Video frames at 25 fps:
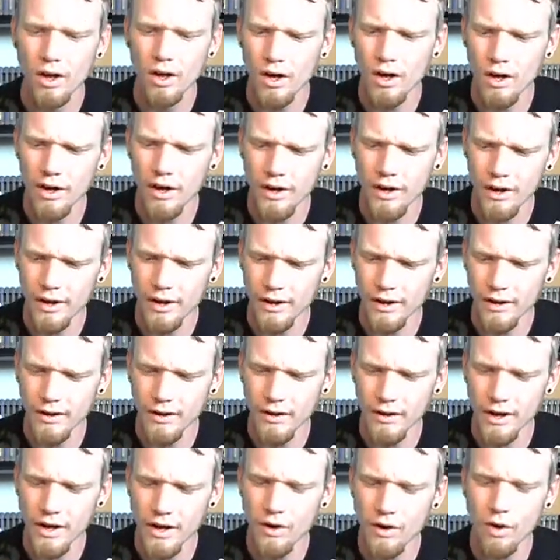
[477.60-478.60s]
I
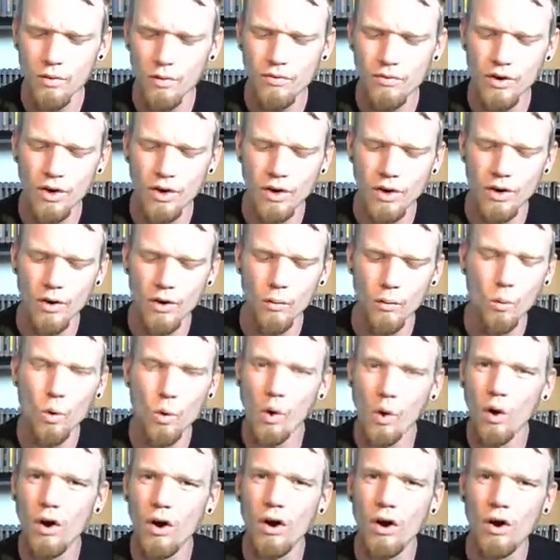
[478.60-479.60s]
don't know if you're in a
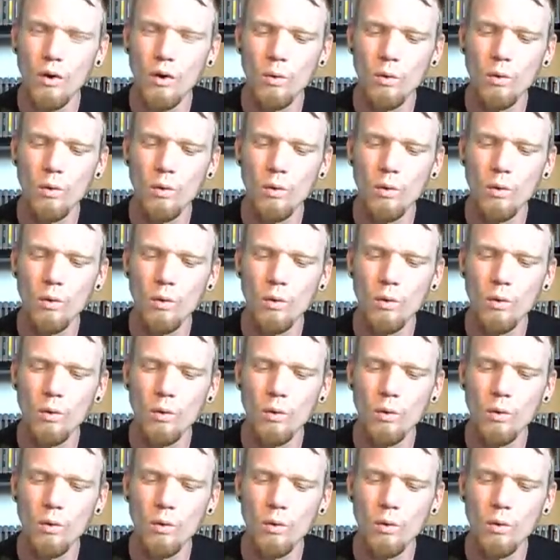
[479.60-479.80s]
war or